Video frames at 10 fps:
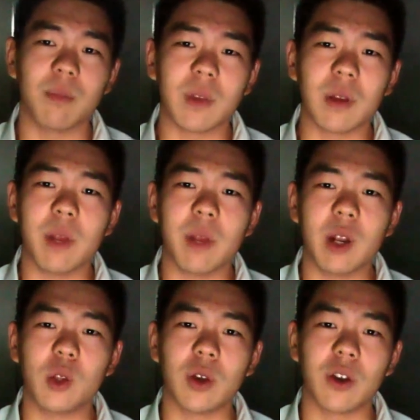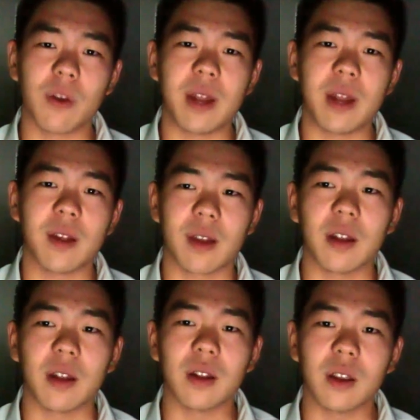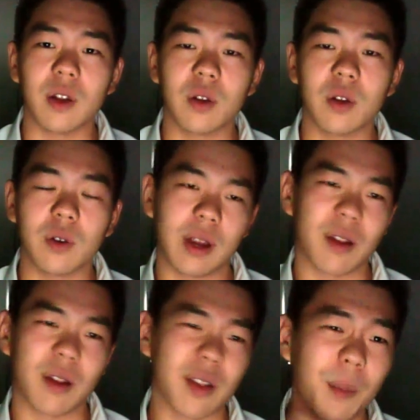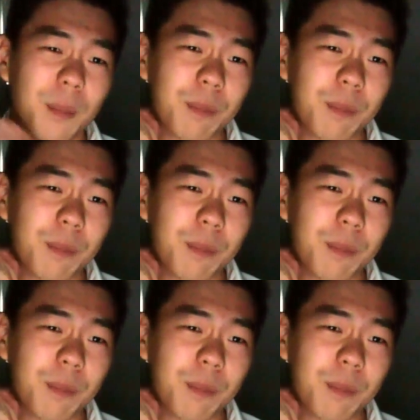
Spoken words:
below 200 meters, and there are some